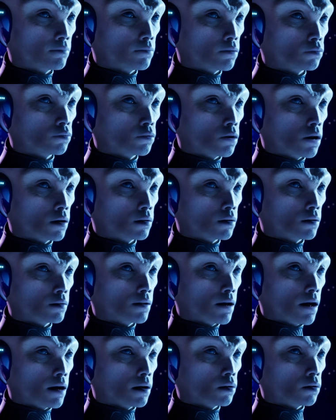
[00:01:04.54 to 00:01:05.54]
The Fermi
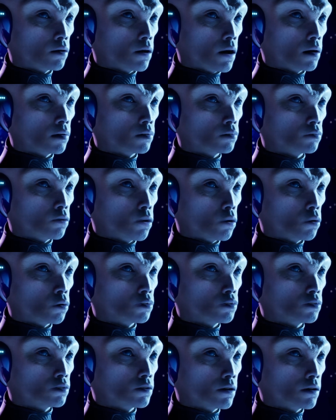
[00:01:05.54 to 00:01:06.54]
paradox
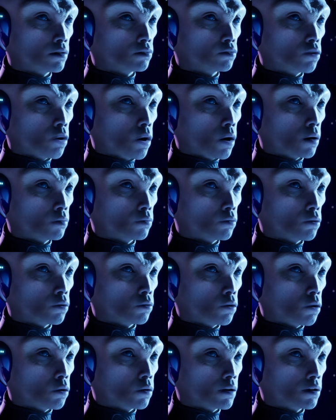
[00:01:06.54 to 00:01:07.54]
poses a
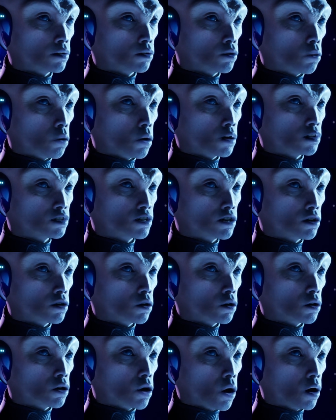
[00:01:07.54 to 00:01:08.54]
thought-provoking question
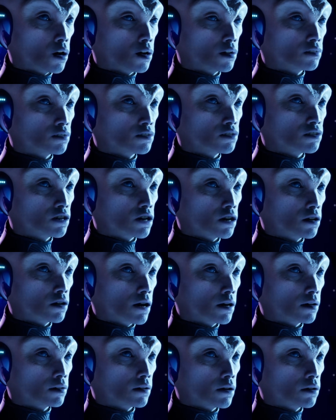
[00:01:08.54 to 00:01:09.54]
regarding the
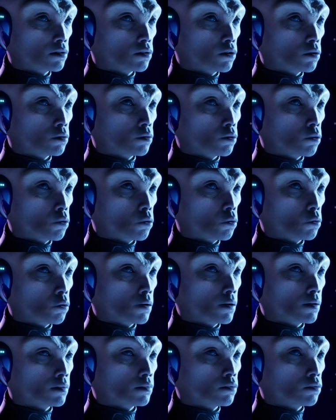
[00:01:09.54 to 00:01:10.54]
seeming
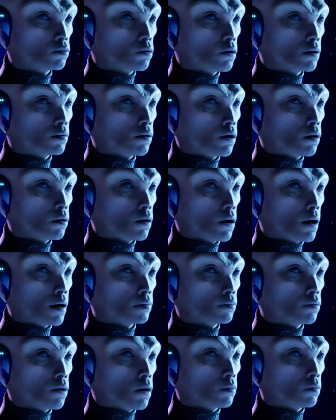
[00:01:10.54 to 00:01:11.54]
incongruity between the
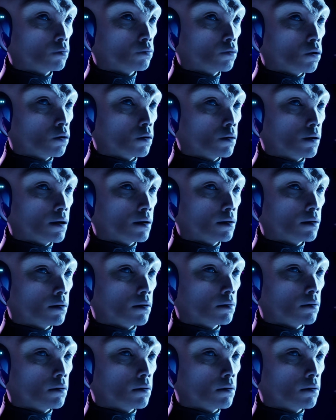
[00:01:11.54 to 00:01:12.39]
high probability